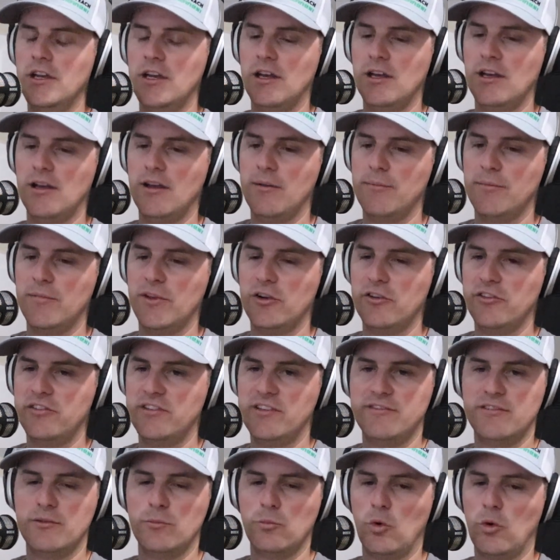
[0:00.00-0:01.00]
There's
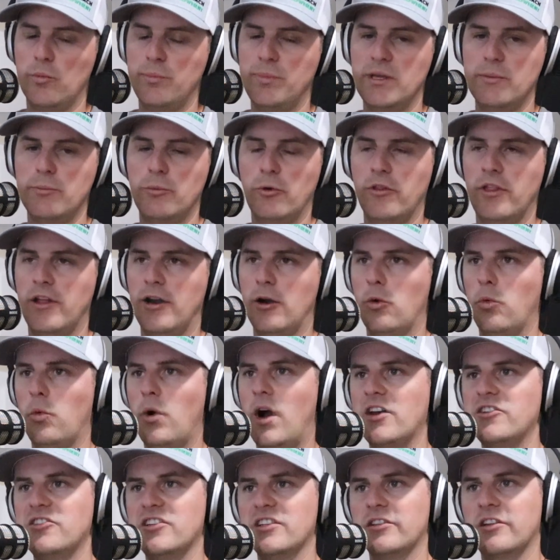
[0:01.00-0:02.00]
even more people that are
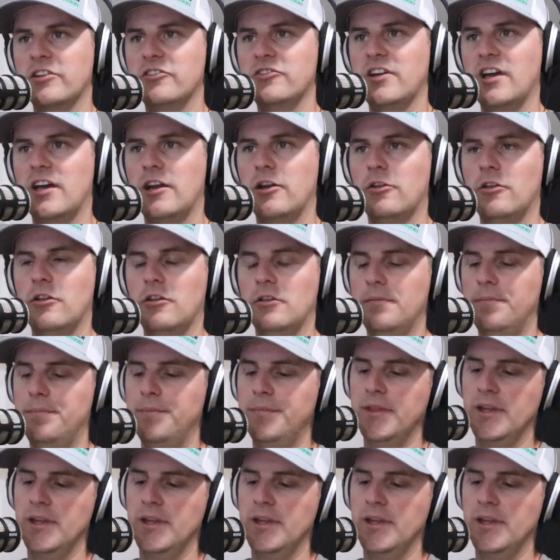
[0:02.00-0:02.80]
watching the channel.